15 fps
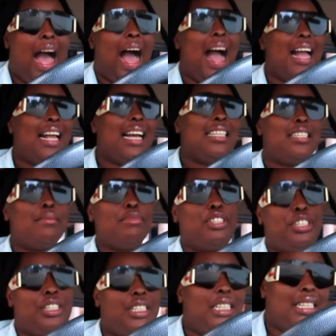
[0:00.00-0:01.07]
got some
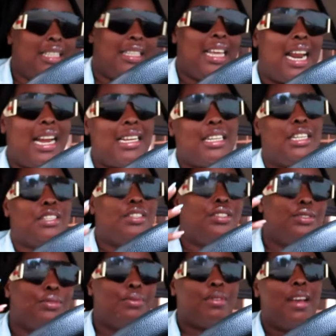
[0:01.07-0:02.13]
shit that I need
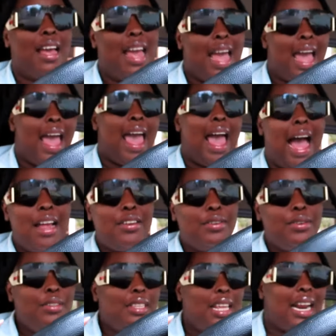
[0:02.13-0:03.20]
to
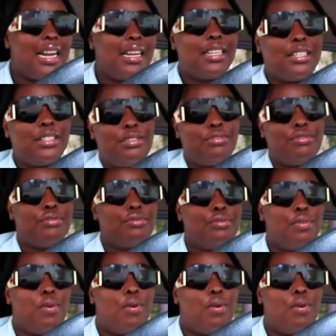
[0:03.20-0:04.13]
handle, that I need to